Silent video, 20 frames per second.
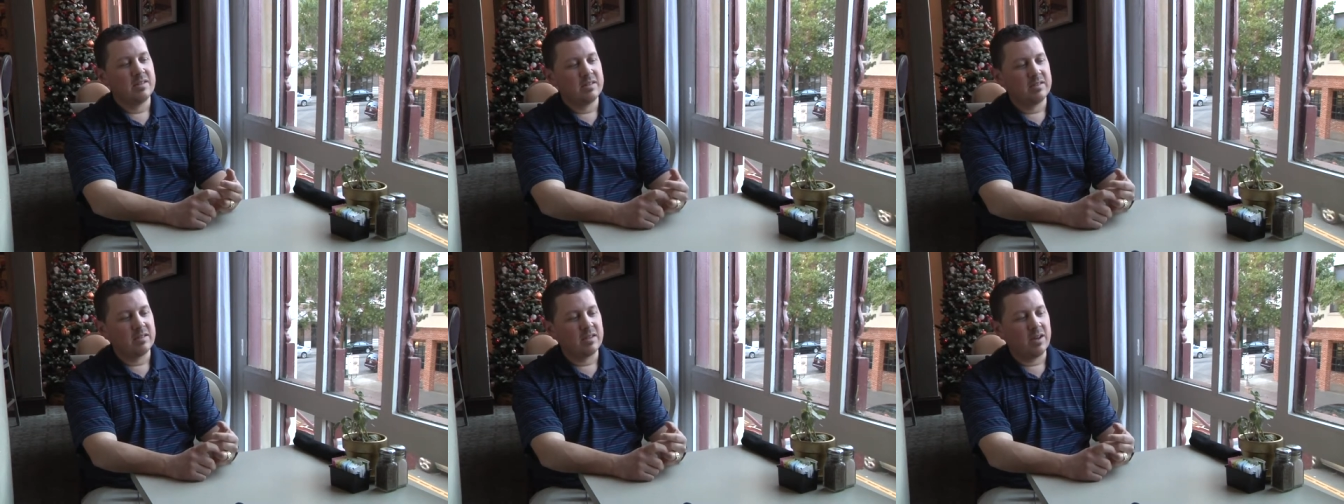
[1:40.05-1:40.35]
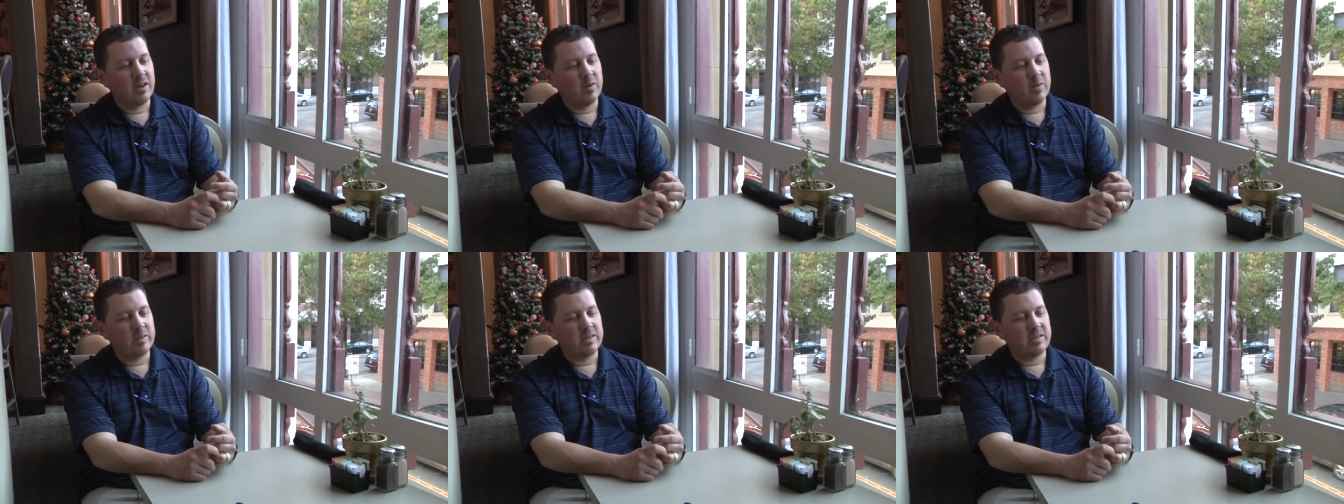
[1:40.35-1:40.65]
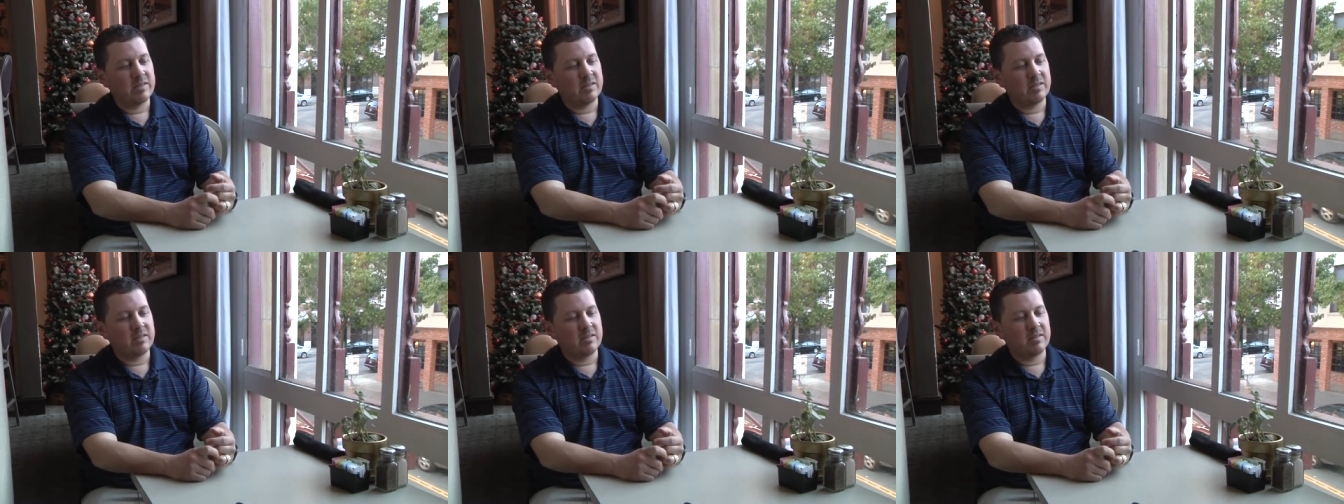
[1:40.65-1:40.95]
So
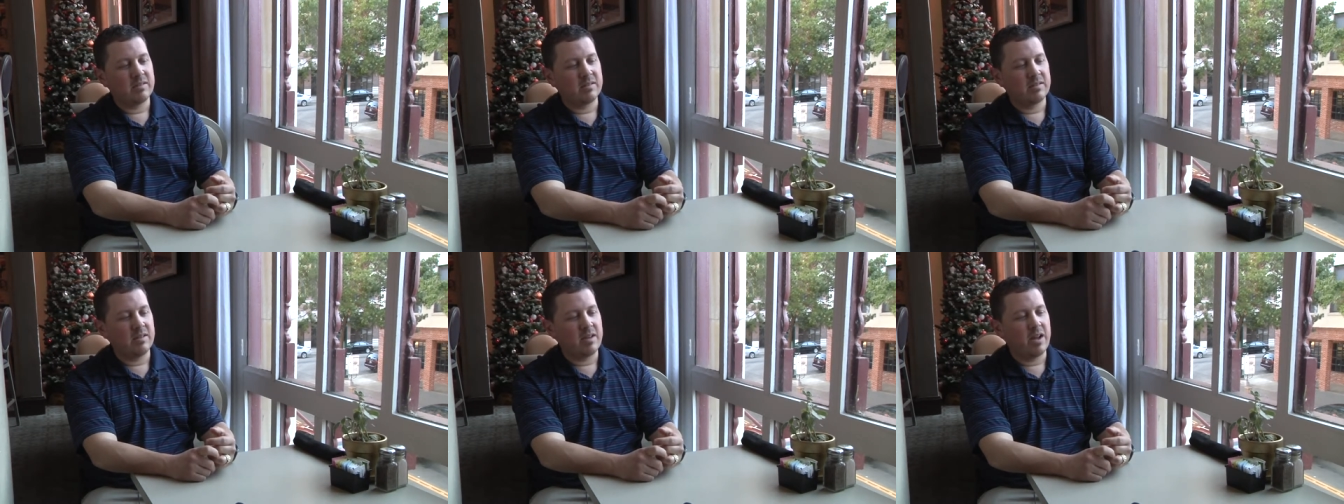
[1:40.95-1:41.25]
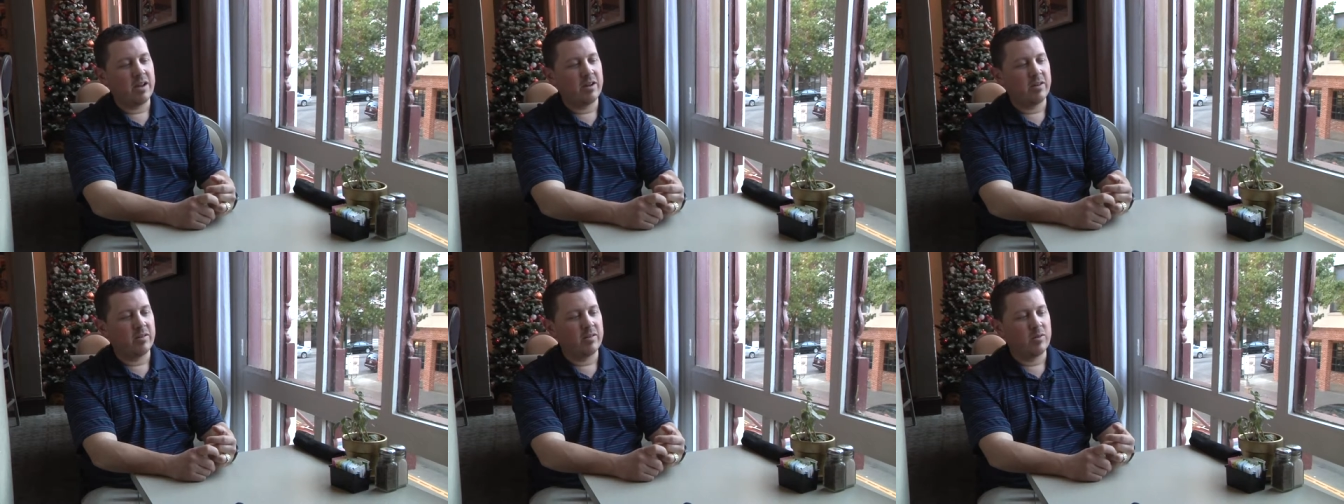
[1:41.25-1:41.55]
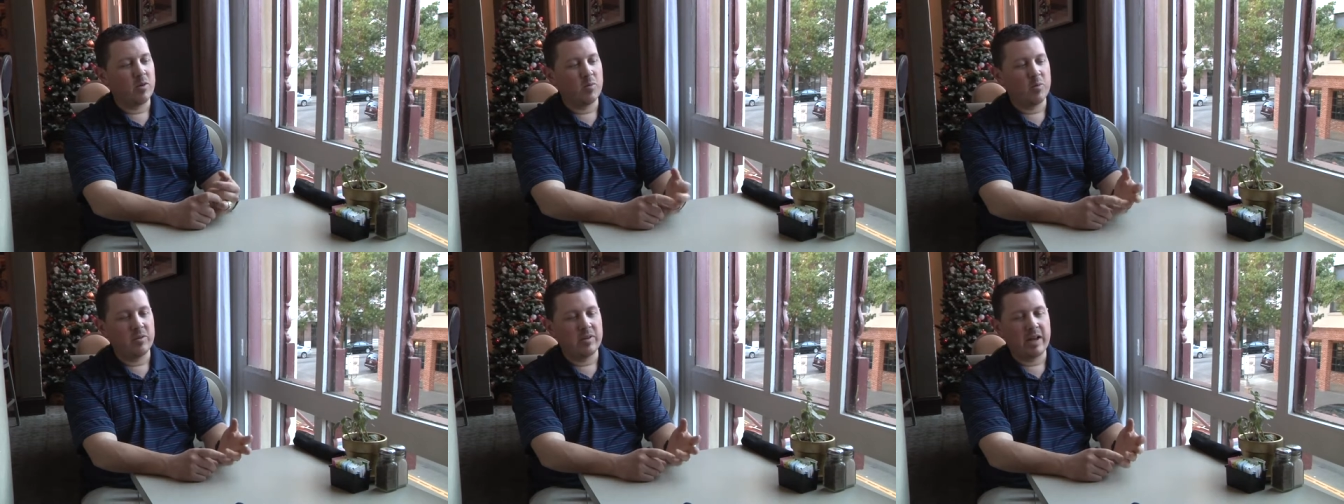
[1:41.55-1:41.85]
it's not your
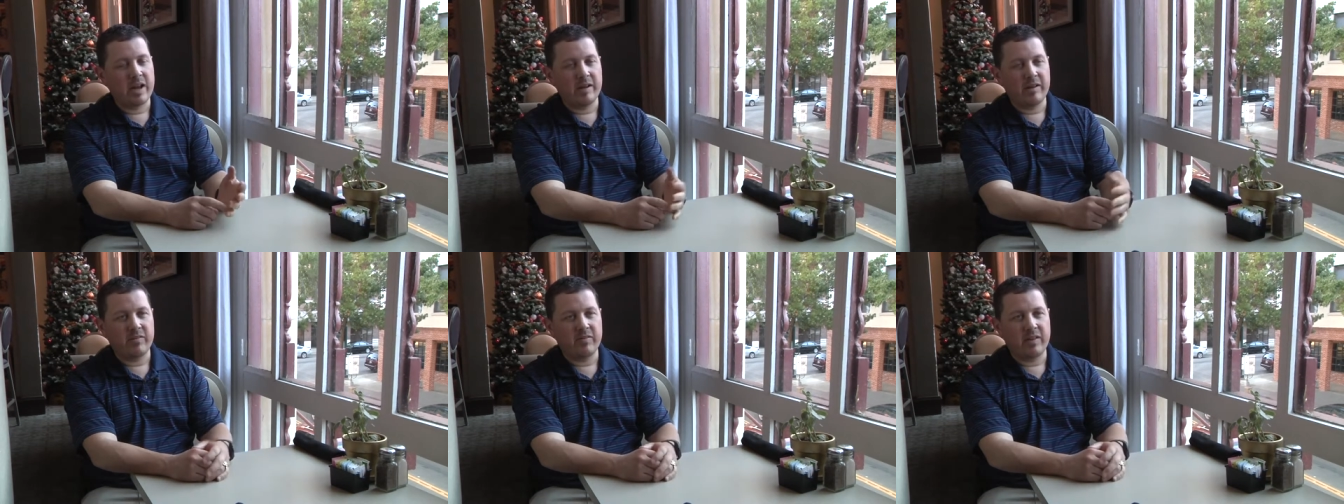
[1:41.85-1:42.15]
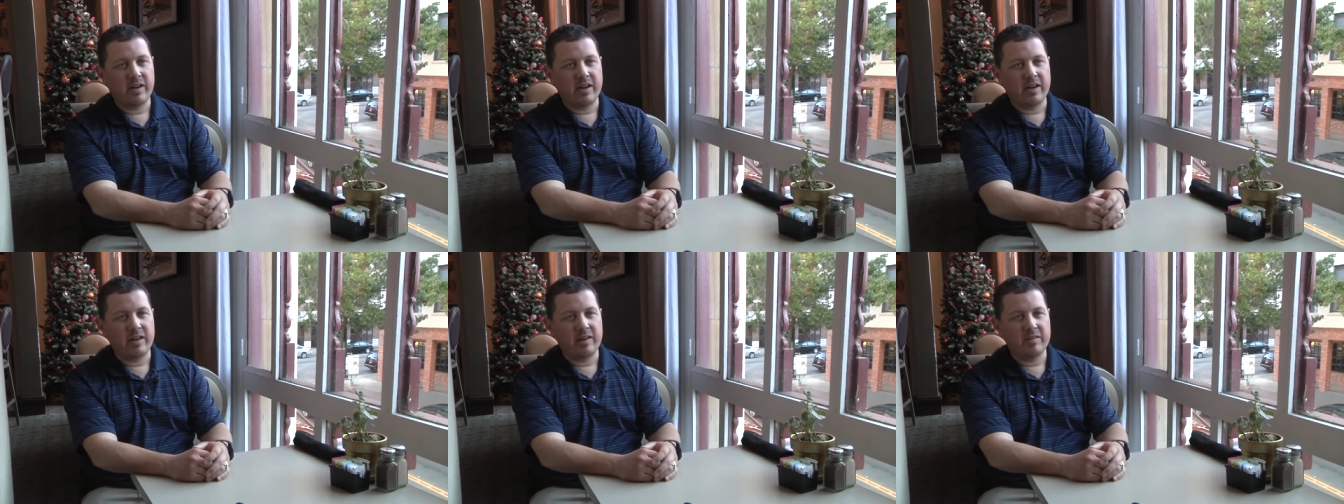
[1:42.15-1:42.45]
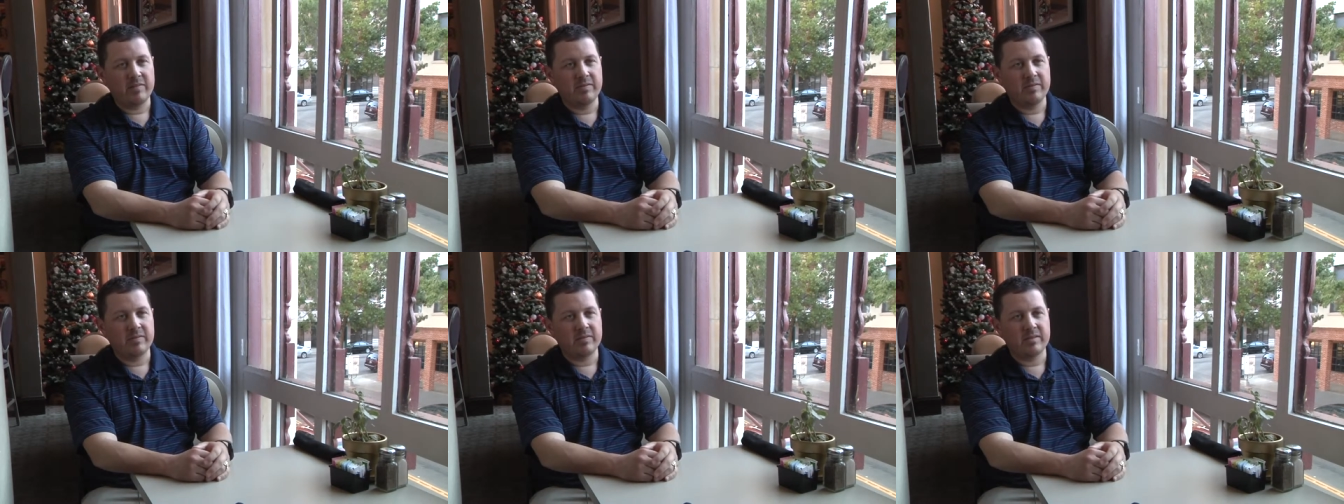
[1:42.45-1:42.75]
normal nine to
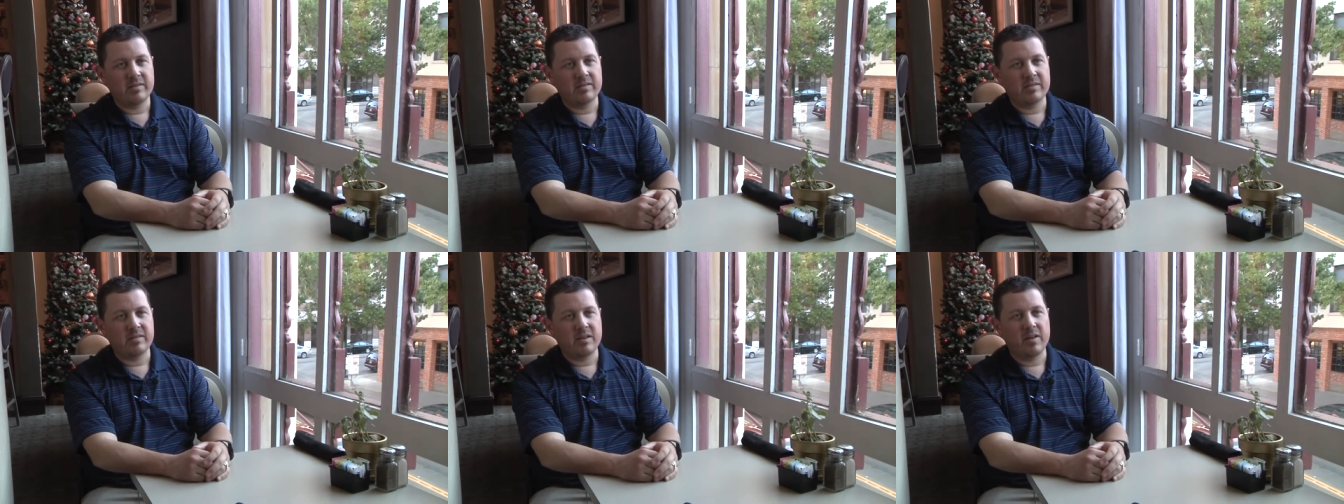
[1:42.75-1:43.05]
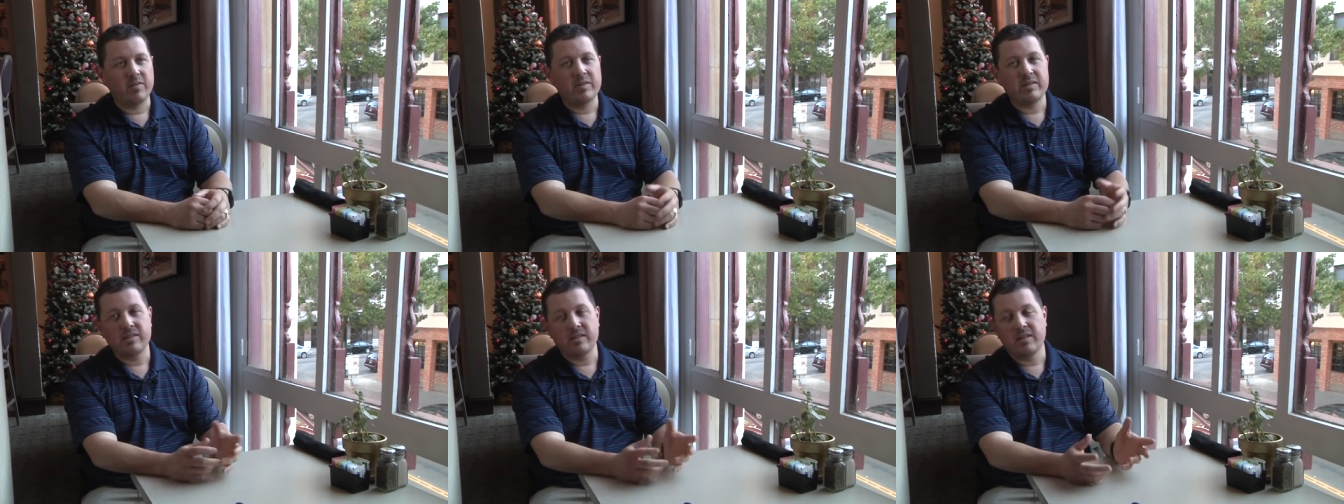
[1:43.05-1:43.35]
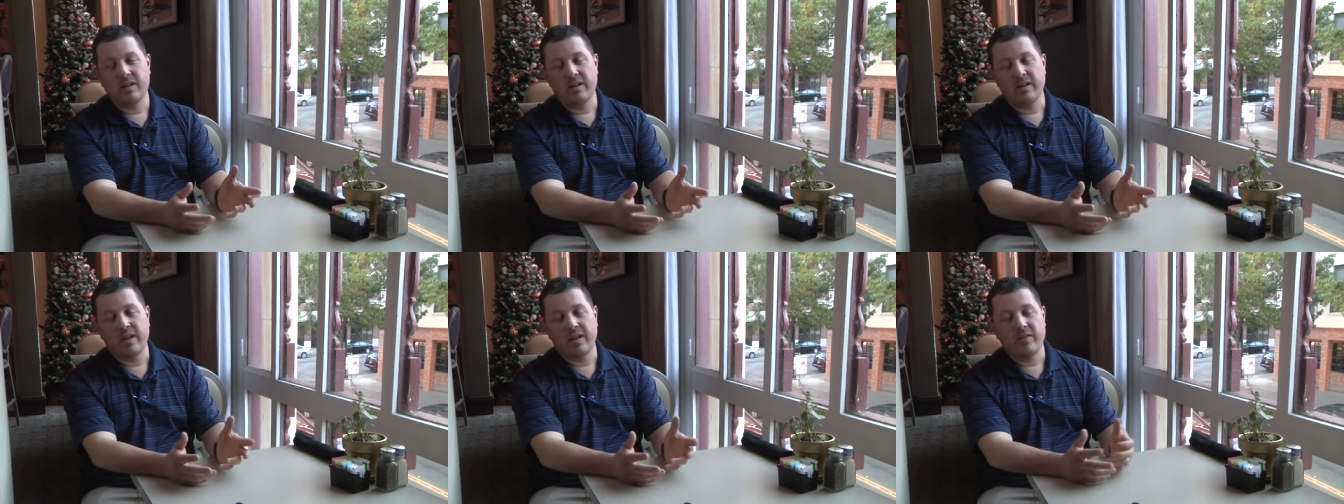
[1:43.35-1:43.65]
five. It's obviously
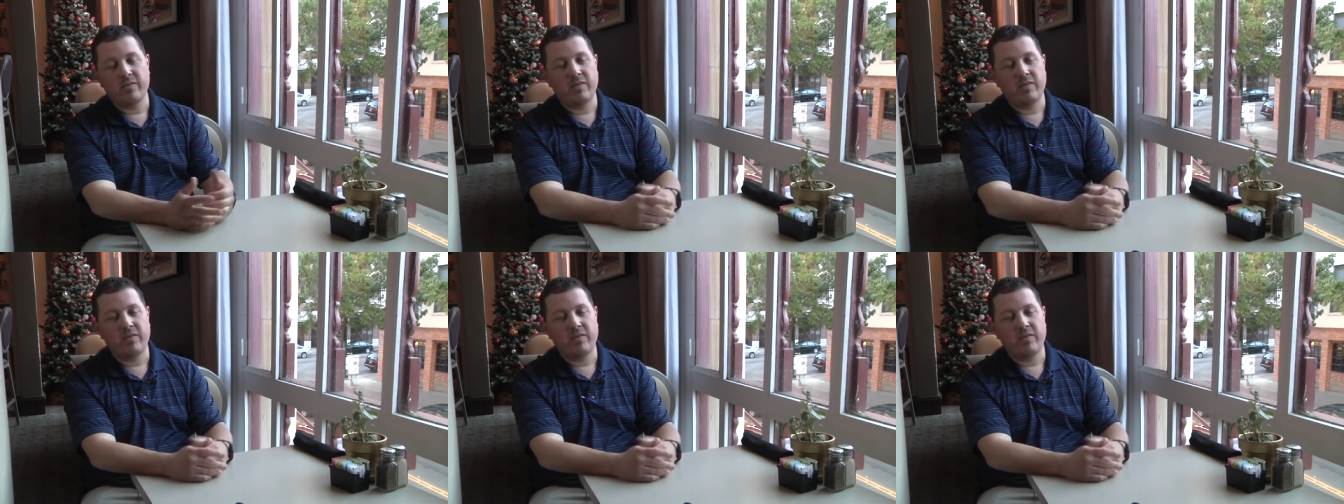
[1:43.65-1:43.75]
not nine to